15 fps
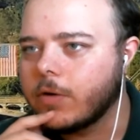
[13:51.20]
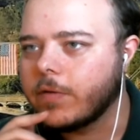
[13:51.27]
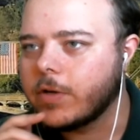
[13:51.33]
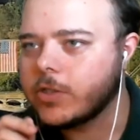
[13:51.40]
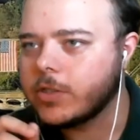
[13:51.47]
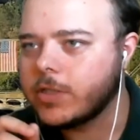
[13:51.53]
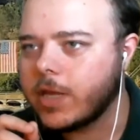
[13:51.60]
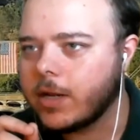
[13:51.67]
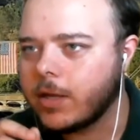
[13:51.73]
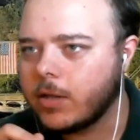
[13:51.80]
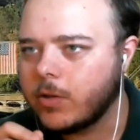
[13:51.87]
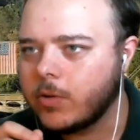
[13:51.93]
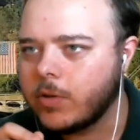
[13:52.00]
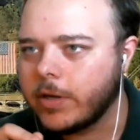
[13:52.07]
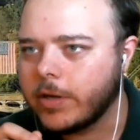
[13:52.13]
that include the
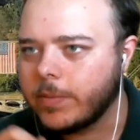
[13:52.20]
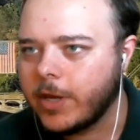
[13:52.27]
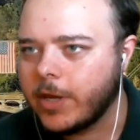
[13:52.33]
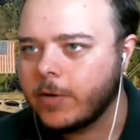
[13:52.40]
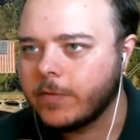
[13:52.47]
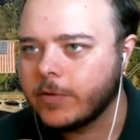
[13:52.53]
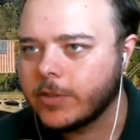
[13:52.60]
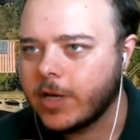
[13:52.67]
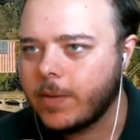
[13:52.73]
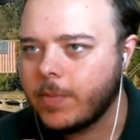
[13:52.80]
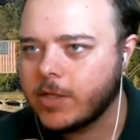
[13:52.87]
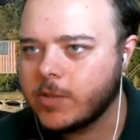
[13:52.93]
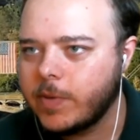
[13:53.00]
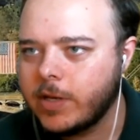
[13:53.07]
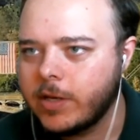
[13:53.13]
unpaid overtime? That's
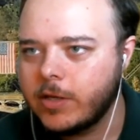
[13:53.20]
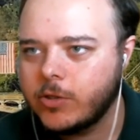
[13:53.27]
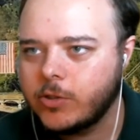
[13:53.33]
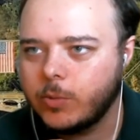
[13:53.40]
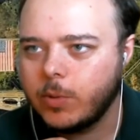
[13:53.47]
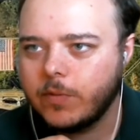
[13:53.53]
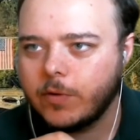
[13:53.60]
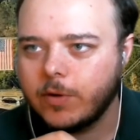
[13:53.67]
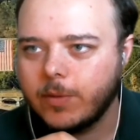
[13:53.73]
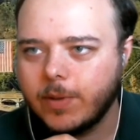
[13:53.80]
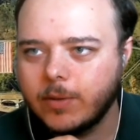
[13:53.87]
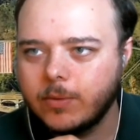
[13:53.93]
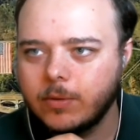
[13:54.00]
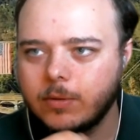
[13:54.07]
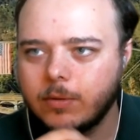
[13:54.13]
been an issue we've heard about.